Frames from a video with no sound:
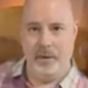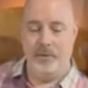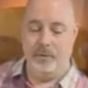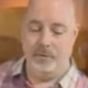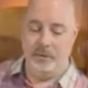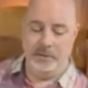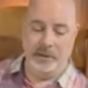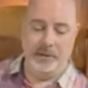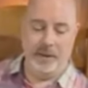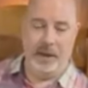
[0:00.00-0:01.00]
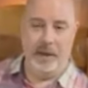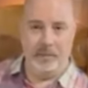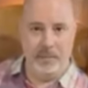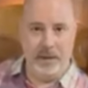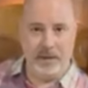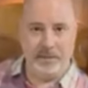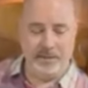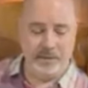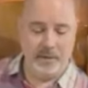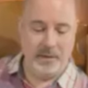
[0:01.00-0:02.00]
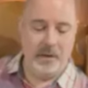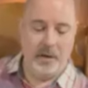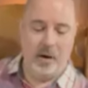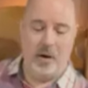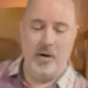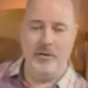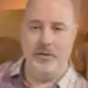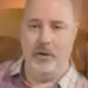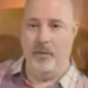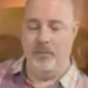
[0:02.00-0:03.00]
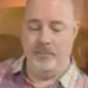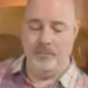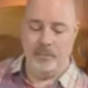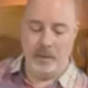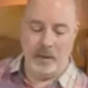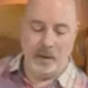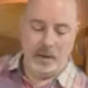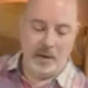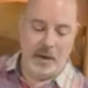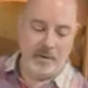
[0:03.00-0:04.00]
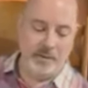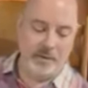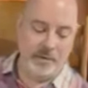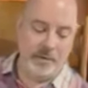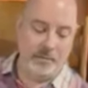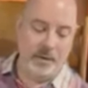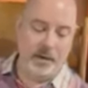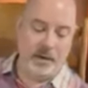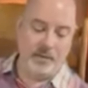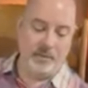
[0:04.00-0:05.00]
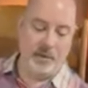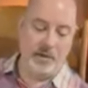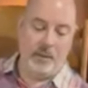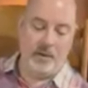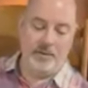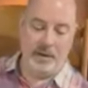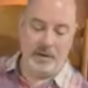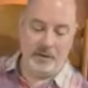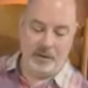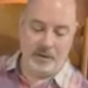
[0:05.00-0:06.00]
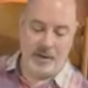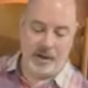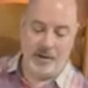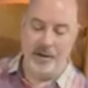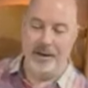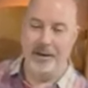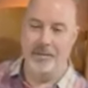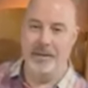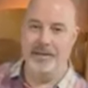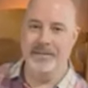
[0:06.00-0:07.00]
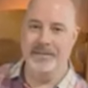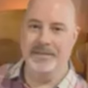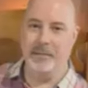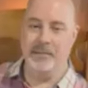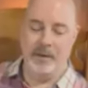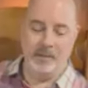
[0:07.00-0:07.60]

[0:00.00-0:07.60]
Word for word: So what they're saying that they had mixed. Also, it has a different meaning, and I want to take a look at that. It means something